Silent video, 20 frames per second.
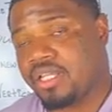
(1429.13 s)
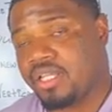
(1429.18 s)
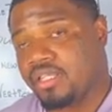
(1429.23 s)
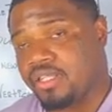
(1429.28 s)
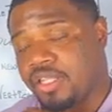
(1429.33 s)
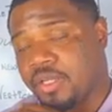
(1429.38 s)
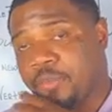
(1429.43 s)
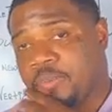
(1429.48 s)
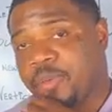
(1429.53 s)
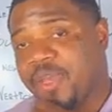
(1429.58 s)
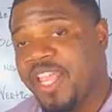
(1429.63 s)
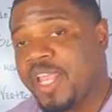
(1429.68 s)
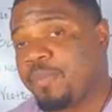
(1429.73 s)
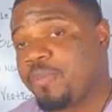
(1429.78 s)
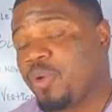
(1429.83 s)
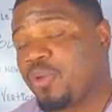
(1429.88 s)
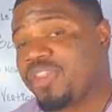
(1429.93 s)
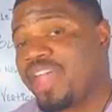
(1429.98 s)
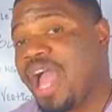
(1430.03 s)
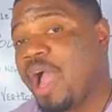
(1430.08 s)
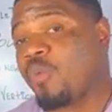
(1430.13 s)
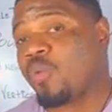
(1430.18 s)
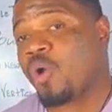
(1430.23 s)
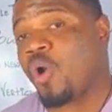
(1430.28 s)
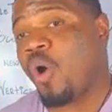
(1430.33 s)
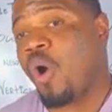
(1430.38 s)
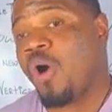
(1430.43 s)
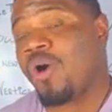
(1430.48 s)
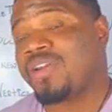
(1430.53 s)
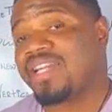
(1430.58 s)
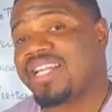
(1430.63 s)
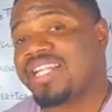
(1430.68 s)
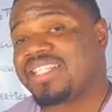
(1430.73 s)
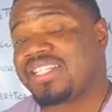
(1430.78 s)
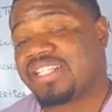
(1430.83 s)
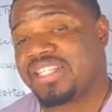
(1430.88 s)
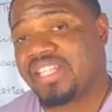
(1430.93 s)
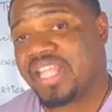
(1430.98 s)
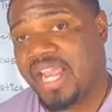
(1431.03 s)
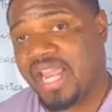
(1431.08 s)
The people that were on
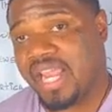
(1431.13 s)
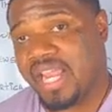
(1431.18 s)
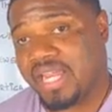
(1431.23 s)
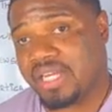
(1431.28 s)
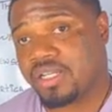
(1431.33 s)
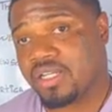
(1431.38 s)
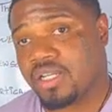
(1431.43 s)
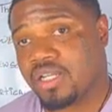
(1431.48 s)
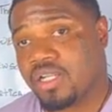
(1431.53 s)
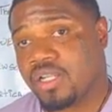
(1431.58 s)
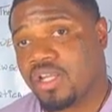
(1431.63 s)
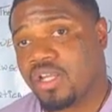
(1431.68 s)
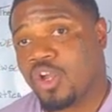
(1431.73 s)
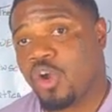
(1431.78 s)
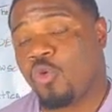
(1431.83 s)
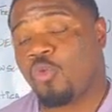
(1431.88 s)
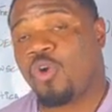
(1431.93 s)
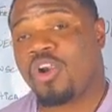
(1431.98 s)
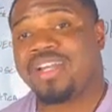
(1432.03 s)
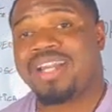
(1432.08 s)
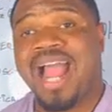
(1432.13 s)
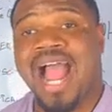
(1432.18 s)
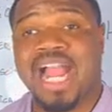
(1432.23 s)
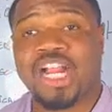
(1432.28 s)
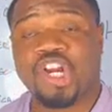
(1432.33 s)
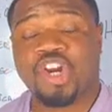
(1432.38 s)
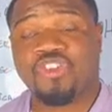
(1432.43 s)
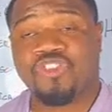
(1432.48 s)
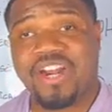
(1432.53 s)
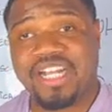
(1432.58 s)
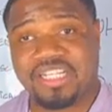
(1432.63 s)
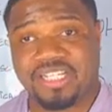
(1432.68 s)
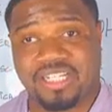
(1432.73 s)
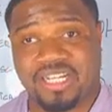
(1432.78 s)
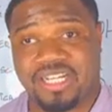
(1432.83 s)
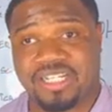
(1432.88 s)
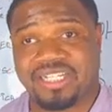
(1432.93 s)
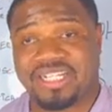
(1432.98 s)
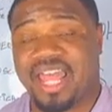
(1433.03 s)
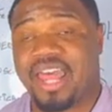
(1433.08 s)
this land were not
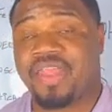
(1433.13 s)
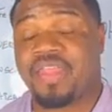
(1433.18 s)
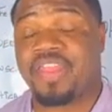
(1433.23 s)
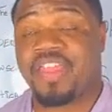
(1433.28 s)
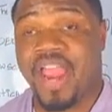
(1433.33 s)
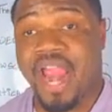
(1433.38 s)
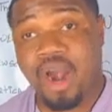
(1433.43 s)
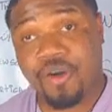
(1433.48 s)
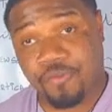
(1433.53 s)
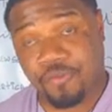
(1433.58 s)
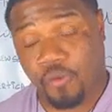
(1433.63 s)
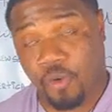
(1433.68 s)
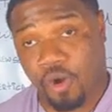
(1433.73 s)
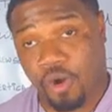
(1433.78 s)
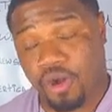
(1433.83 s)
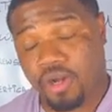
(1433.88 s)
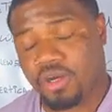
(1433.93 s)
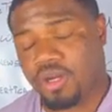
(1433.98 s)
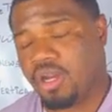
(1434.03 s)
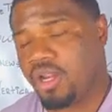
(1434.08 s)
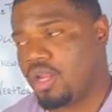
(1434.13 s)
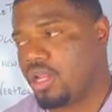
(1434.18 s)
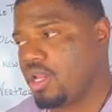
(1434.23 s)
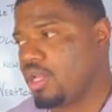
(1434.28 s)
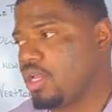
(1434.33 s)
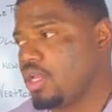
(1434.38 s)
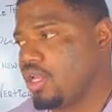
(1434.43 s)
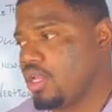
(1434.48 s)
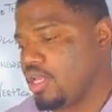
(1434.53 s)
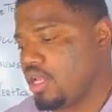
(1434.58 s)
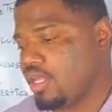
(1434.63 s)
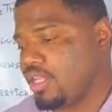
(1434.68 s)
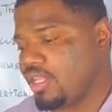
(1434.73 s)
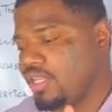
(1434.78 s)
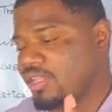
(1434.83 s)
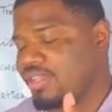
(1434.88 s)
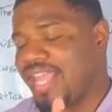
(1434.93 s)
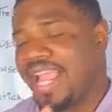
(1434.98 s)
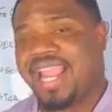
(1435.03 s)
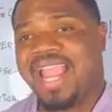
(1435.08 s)
Christians. Therefore,
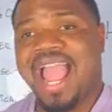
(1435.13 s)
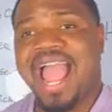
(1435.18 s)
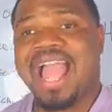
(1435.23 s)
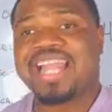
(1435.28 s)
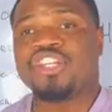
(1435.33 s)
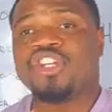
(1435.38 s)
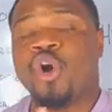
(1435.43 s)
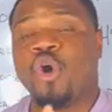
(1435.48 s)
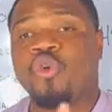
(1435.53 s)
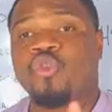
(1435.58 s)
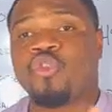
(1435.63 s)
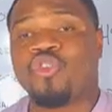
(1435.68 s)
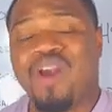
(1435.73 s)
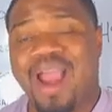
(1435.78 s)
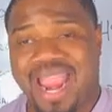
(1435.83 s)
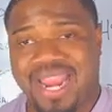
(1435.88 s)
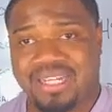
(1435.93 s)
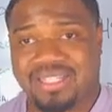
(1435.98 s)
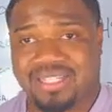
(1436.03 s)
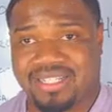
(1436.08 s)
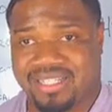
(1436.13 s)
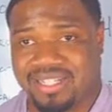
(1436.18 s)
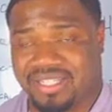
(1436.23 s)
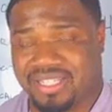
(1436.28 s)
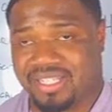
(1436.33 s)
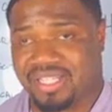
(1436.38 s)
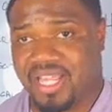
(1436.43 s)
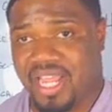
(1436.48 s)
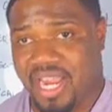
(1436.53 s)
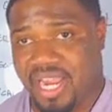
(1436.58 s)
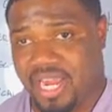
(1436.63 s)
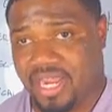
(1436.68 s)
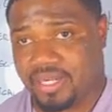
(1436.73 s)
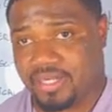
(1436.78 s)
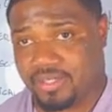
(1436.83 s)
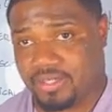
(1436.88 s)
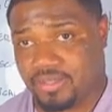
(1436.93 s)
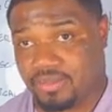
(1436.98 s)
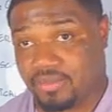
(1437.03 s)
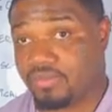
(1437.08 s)
they had no rights to the land.
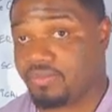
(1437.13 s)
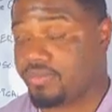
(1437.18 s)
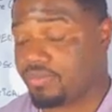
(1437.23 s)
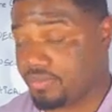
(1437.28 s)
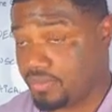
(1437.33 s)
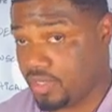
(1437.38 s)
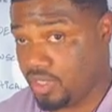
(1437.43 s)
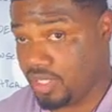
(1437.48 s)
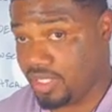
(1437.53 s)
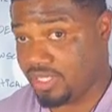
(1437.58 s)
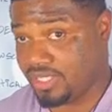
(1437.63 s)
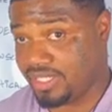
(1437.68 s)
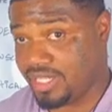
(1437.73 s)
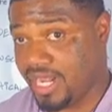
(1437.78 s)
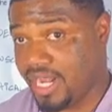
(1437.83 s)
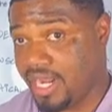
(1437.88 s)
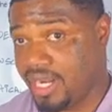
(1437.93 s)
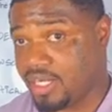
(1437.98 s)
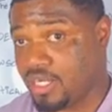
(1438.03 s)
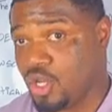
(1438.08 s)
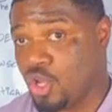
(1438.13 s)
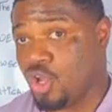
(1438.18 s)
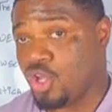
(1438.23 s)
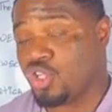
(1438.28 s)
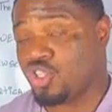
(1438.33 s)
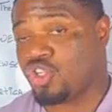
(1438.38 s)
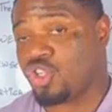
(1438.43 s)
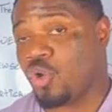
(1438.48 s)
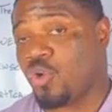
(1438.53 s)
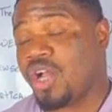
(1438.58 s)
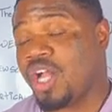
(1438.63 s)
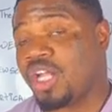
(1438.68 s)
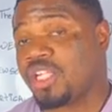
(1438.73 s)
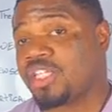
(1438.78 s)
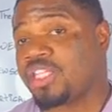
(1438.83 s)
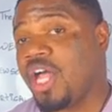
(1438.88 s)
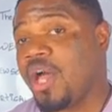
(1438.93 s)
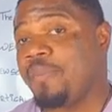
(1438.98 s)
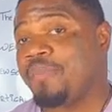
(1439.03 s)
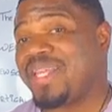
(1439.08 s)
You understand? So
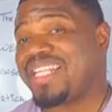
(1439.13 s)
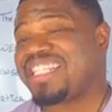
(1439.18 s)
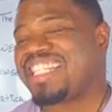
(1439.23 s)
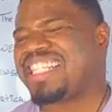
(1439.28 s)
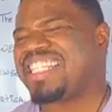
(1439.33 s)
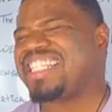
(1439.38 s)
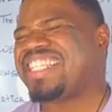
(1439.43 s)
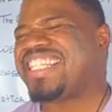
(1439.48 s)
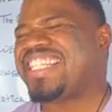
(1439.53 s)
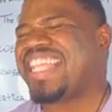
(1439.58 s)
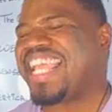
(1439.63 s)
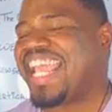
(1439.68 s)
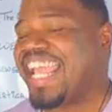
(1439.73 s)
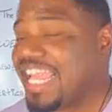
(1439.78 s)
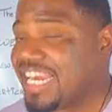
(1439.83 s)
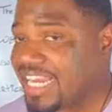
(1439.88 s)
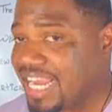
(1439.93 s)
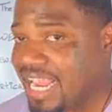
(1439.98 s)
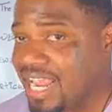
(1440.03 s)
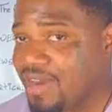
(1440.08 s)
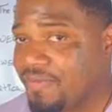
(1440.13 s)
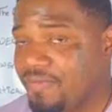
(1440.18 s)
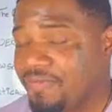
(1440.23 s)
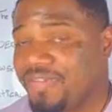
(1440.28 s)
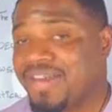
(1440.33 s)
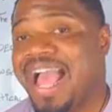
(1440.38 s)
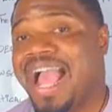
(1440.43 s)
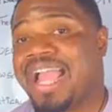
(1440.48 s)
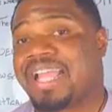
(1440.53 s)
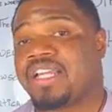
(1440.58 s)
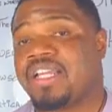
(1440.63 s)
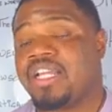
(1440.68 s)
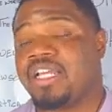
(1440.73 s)
Columbus did, in fact,